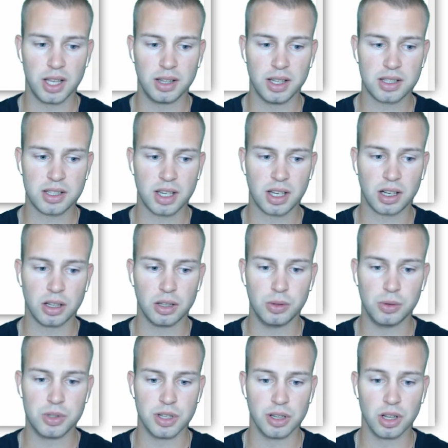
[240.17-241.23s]
this
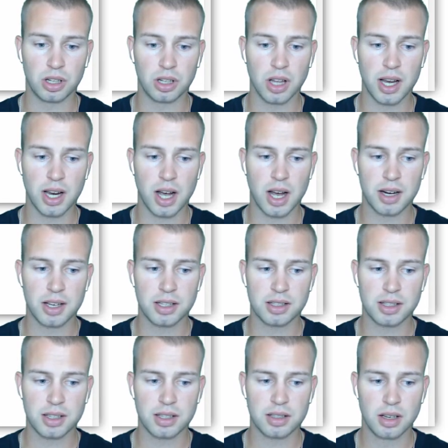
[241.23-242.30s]
includes lookalike
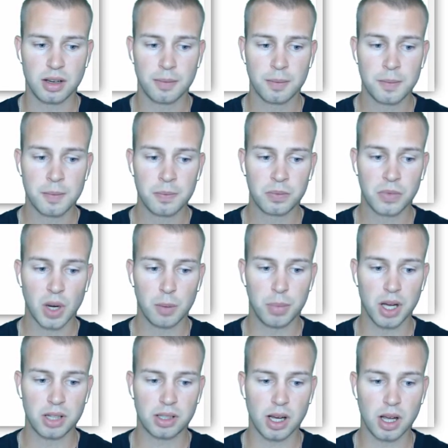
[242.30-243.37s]
audiences.
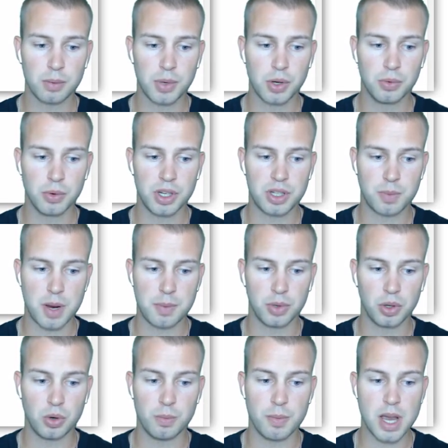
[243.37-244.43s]
But to help you reach people
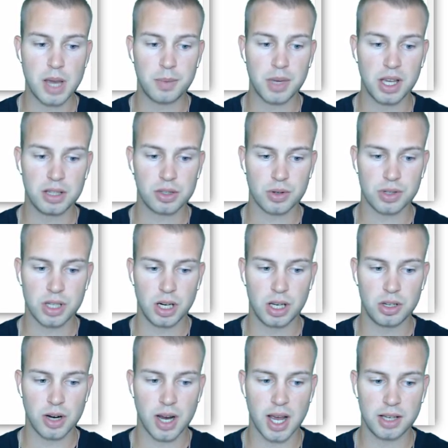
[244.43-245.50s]
who may be interested in
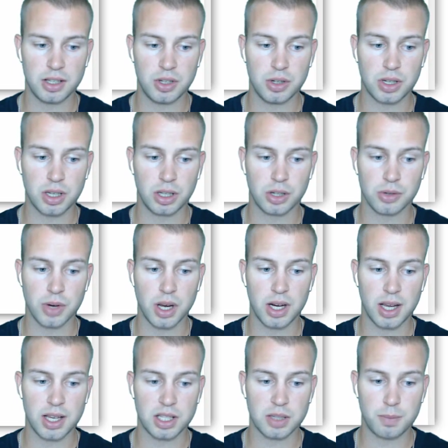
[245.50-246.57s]
your ad, you can create
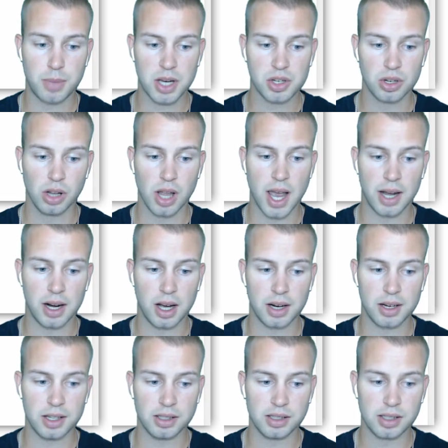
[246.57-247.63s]
a special ad
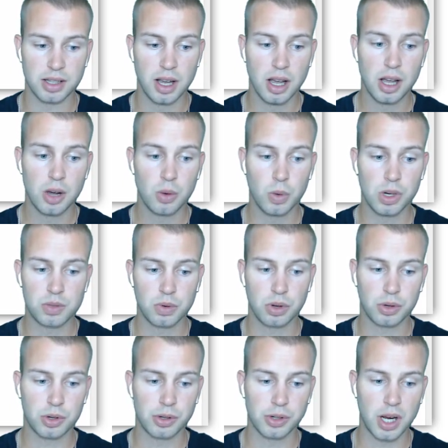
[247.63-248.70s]
audience, which will
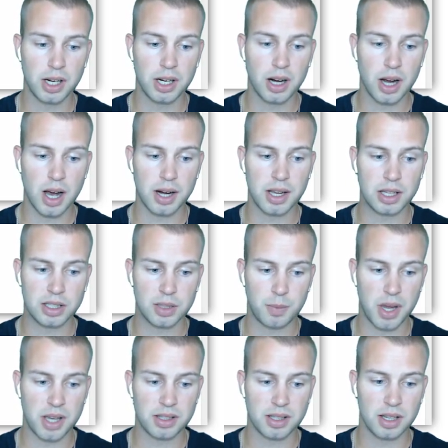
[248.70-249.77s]
create an audience
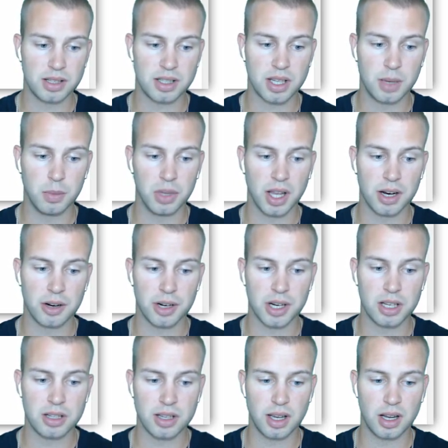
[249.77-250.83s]
based on
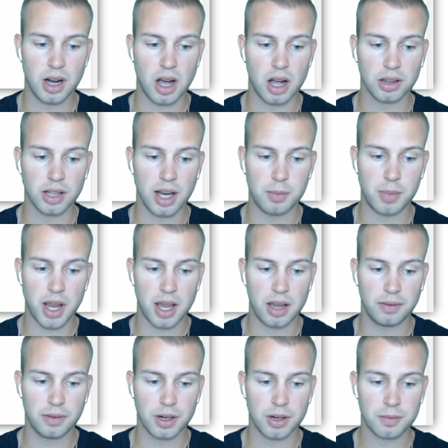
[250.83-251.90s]
similarities in online
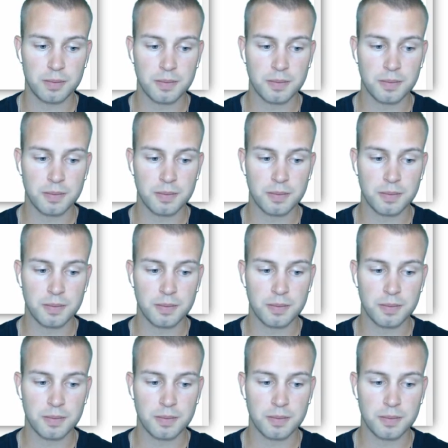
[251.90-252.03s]
behavior